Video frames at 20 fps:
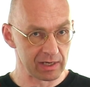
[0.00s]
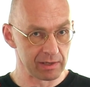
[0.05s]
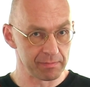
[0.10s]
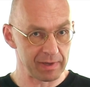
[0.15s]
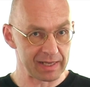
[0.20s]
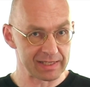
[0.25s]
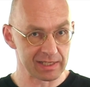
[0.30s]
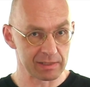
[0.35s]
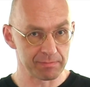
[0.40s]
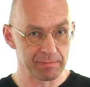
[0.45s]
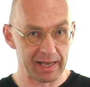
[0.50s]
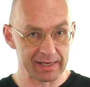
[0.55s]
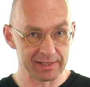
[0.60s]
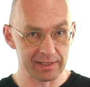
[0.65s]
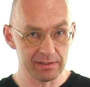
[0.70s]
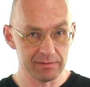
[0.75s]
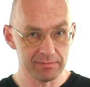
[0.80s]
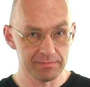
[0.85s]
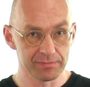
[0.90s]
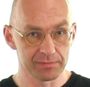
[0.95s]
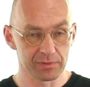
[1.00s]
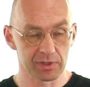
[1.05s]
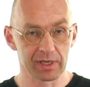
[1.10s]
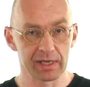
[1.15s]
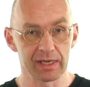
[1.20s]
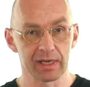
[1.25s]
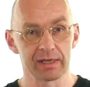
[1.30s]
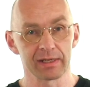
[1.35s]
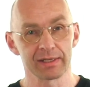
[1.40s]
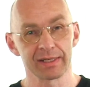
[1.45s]
the basic pattern, okay,
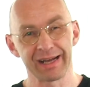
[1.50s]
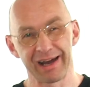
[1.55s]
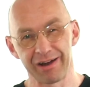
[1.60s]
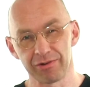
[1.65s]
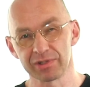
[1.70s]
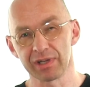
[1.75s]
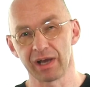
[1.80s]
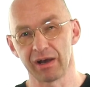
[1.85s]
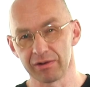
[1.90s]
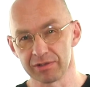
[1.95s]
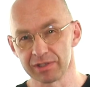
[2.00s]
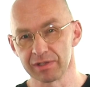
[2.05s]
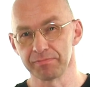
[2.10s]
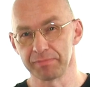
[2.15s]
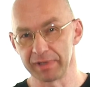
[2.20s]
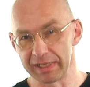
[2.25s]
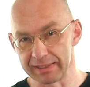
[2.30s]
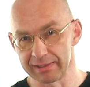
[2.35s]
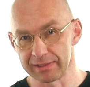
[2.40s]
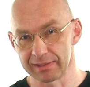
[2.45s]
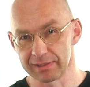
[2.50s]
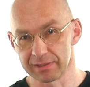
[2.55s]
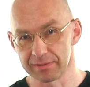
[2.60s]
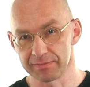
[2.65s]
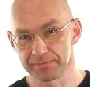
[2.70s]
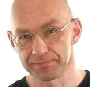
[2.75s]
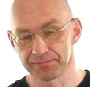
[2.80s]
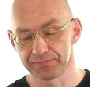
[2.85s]
and count out the beats.